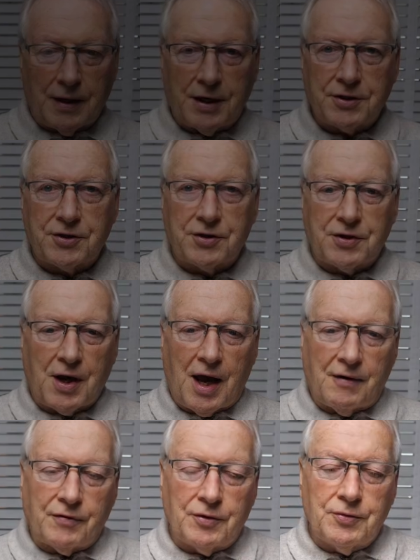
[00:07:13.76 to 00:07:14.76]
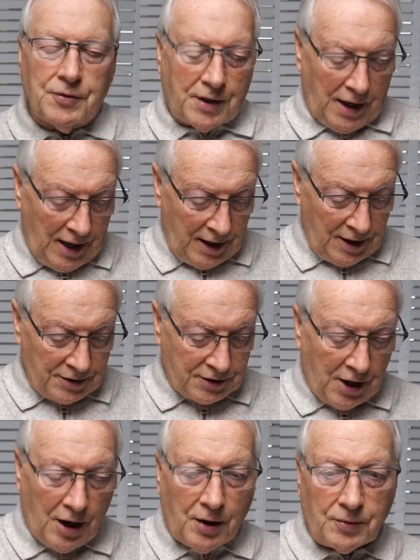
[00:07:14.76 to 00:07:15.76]
Let's have a look at
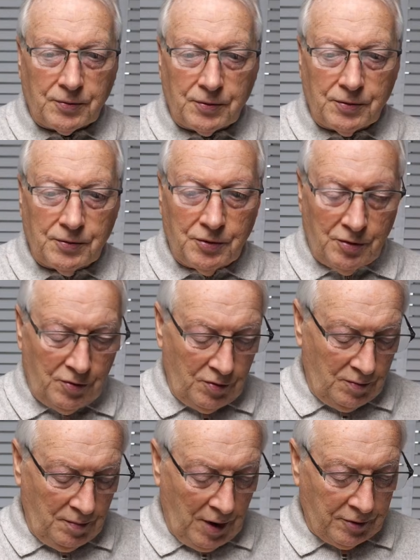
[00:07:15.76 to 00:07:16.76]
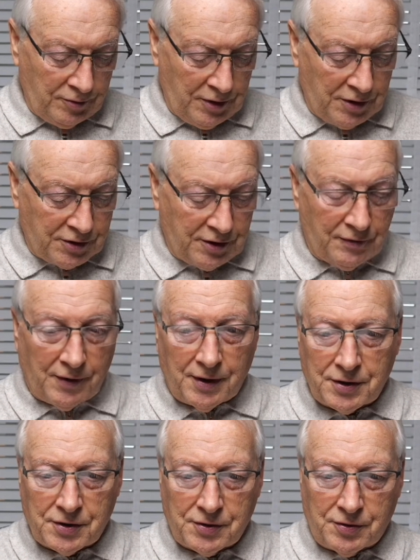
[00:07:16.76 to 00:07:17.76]
how you mount this
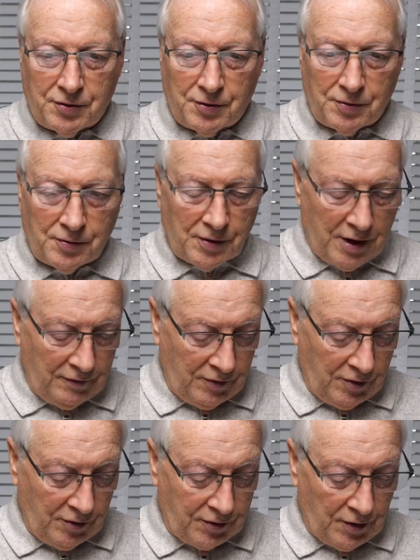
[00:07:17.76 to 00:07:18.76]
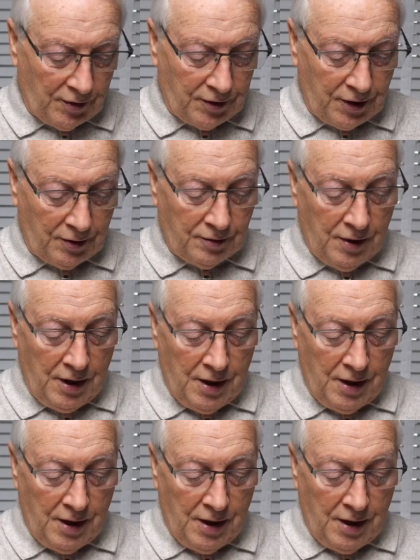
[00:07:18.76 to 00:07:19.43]
device to give you good audio.